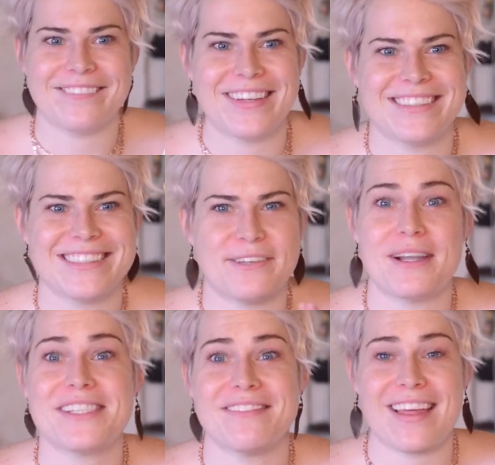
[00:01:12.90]
finish the
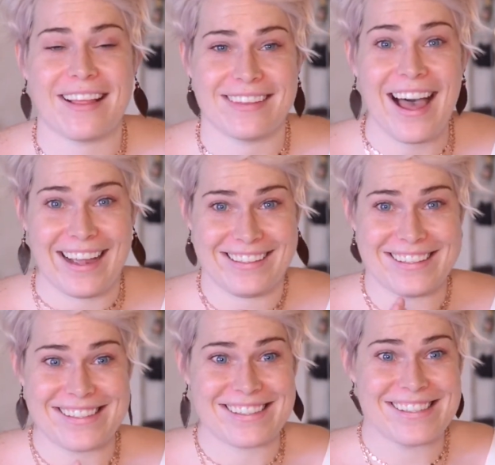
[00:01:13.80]
rest of that line
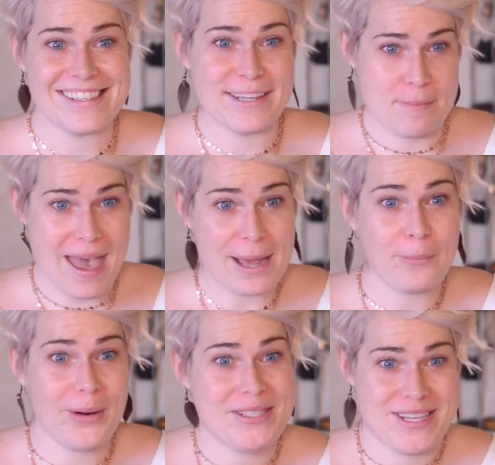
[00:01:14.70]
because bad
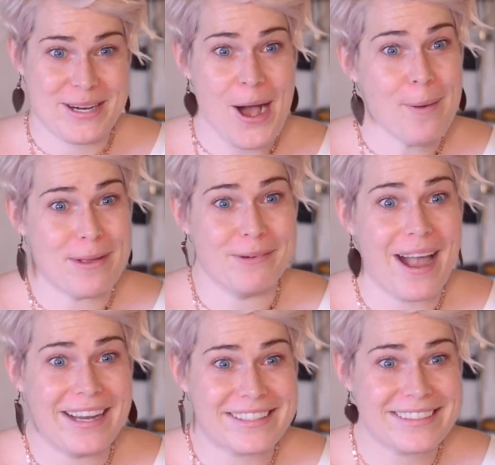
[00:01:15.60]
words and
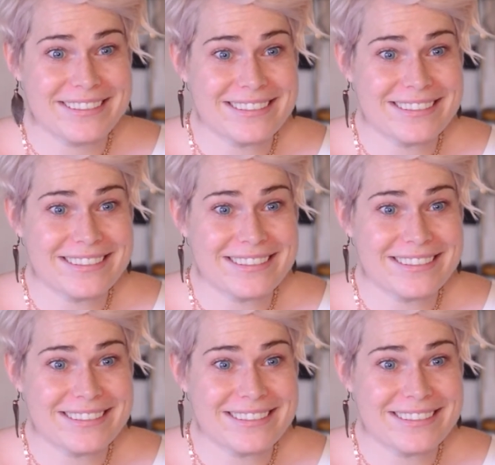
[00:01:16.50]
copyright.